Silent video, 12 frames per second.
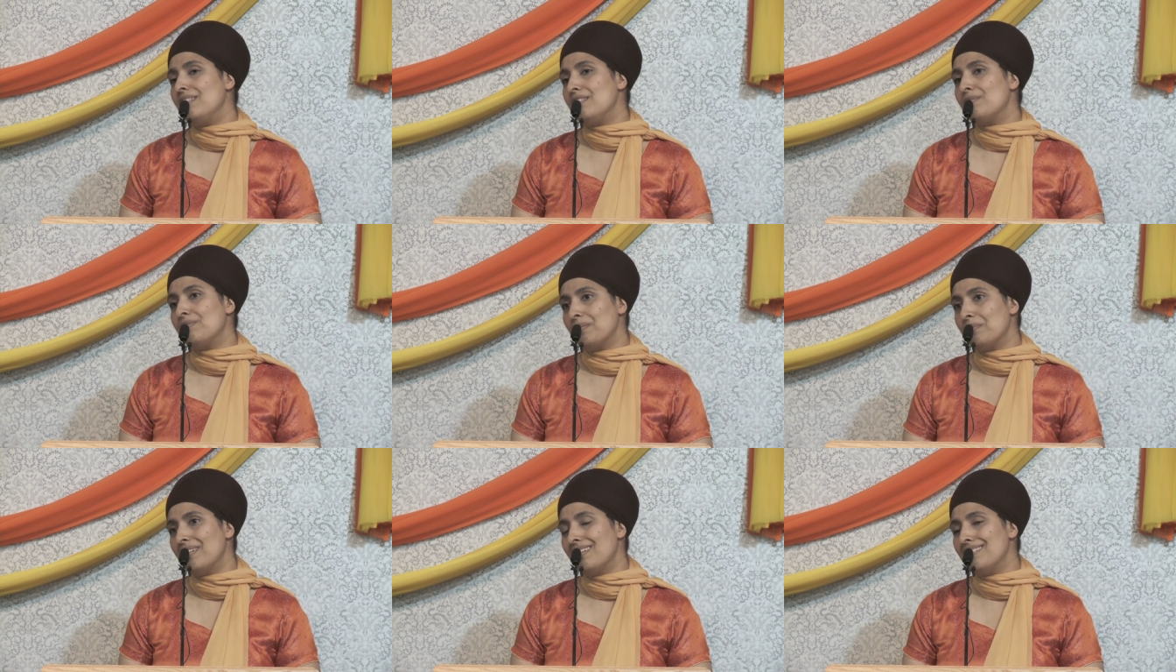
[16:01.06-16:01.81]
in
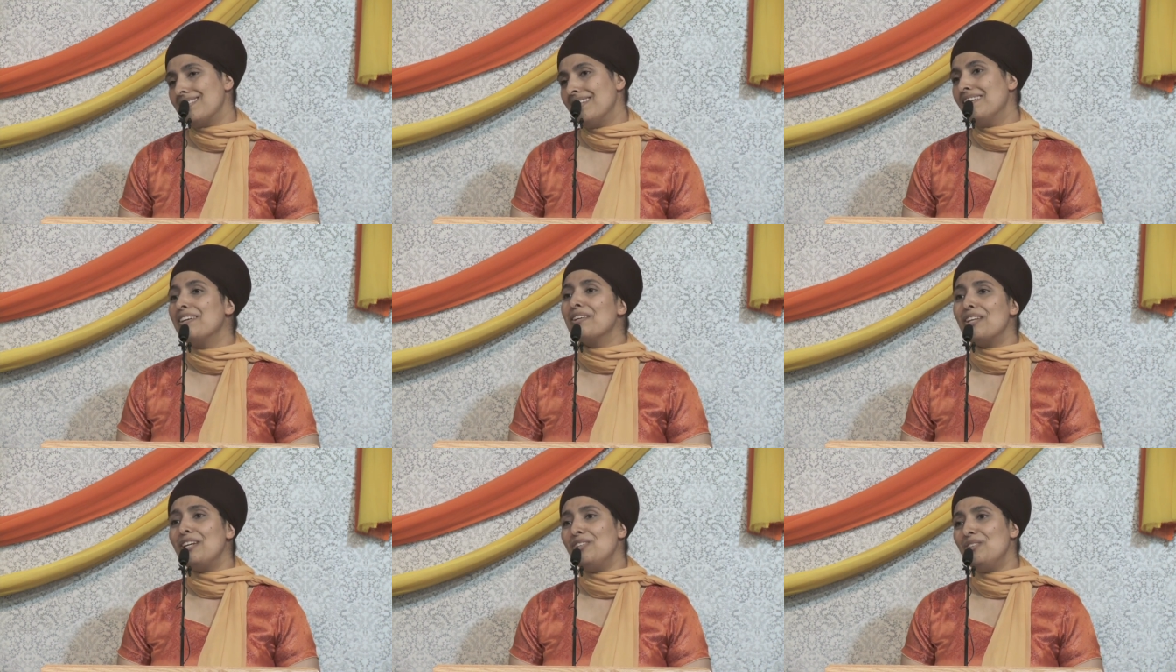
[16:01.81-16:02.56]
different ways.
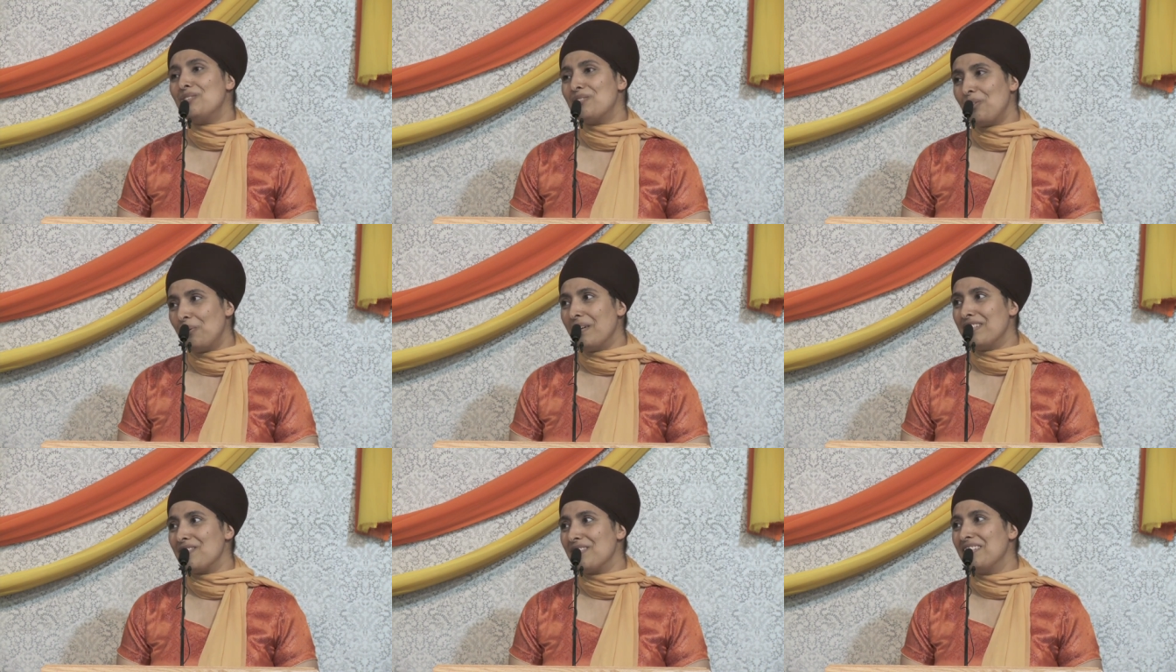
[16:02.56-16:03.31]
Thank you so
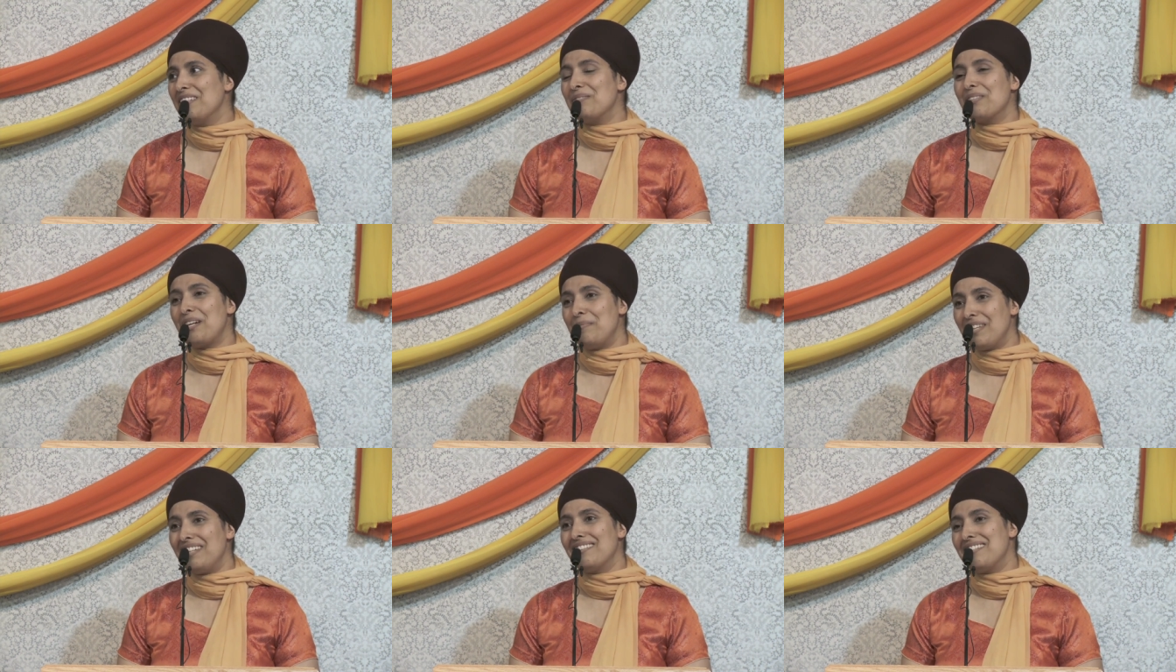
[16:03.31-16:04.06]
much for
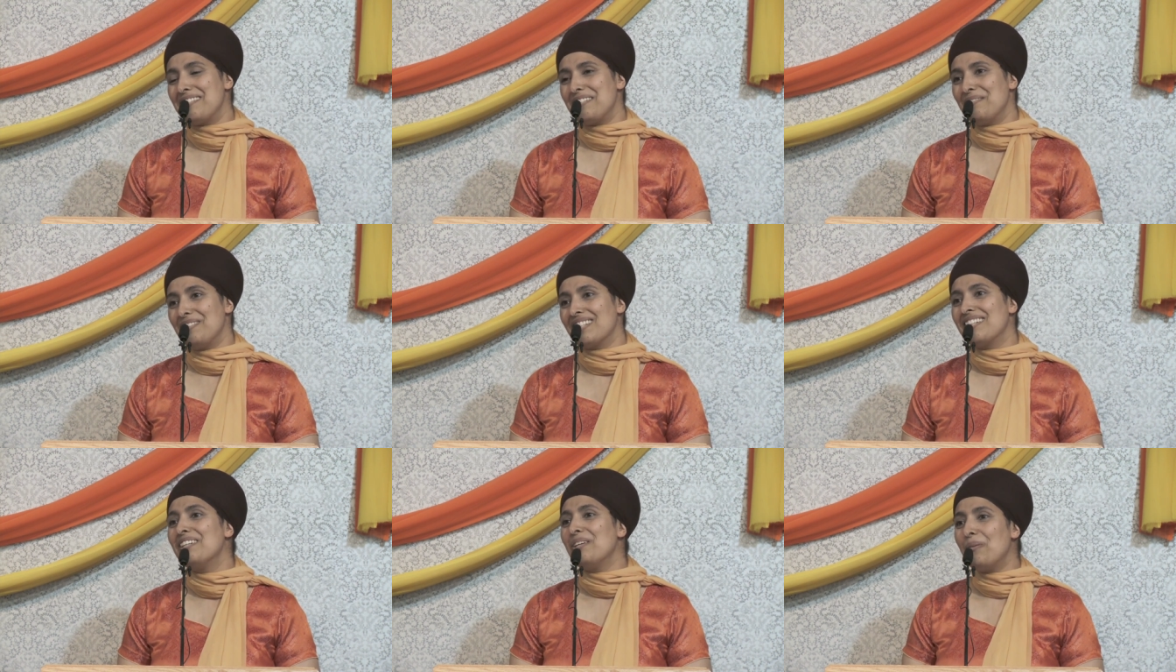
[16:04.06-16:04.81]
coming here this evening.